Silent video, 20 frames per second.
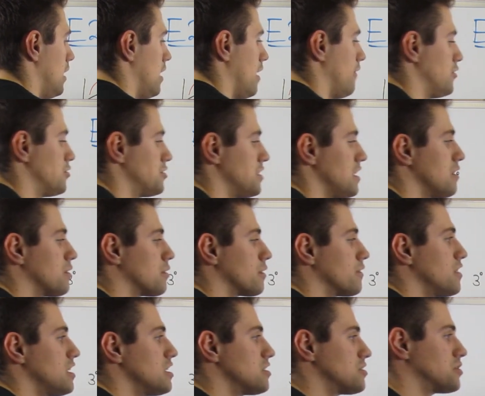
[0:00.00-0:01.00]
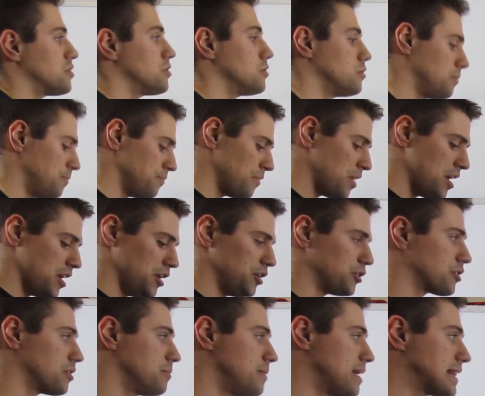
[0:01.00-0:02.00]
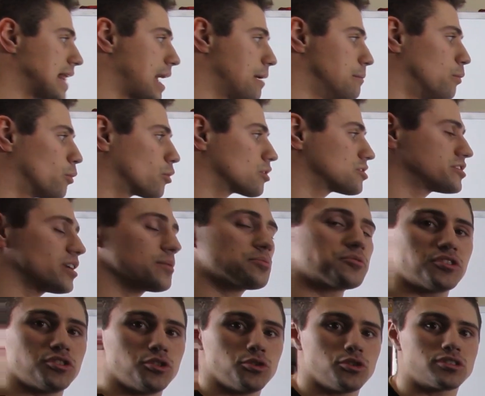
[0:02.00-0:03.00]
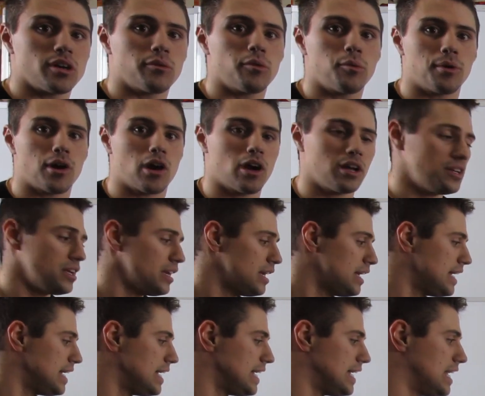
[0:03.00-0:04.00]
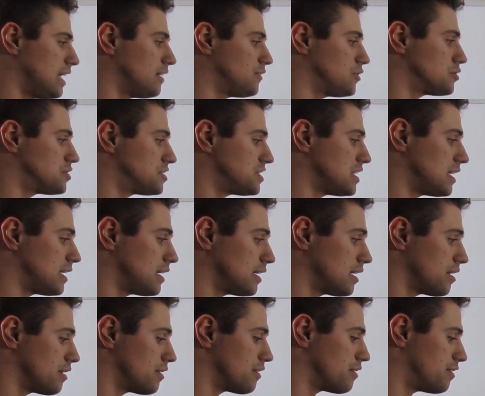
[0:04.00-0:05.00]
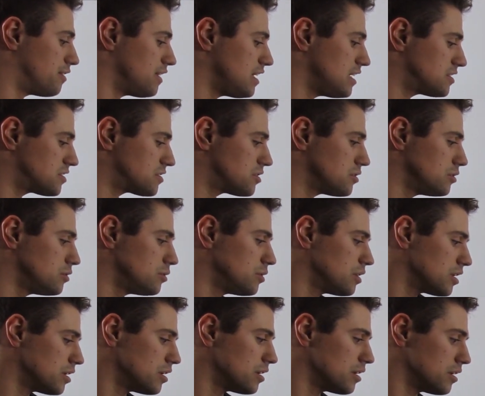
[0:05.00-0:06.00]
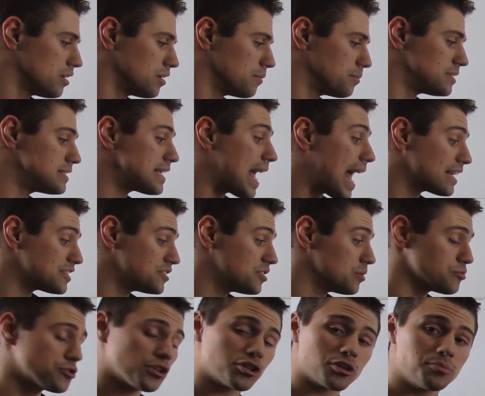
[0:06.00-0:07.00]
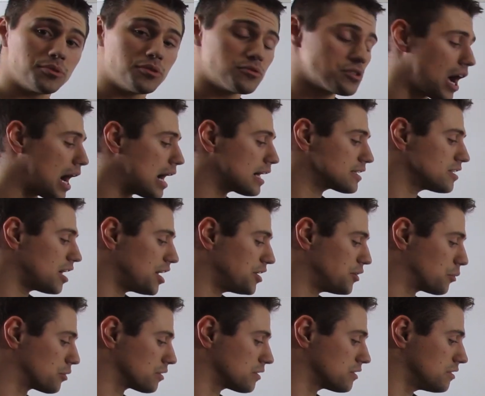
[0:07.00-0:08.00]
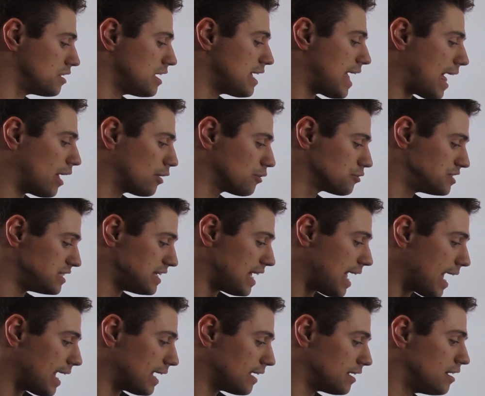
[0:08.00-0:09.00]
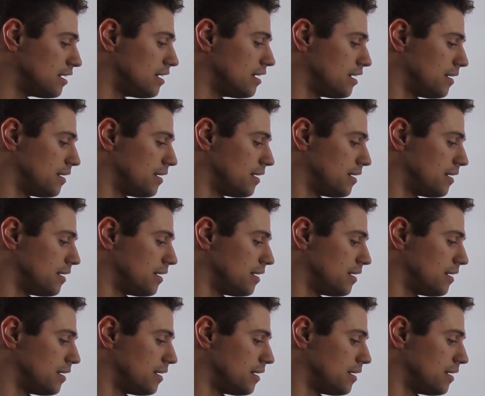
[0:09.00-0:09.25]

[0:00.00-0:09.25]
If you see either of these two, you're going to make that more substituted double bond. If you see these two, potassium tert-butoxide or LDA,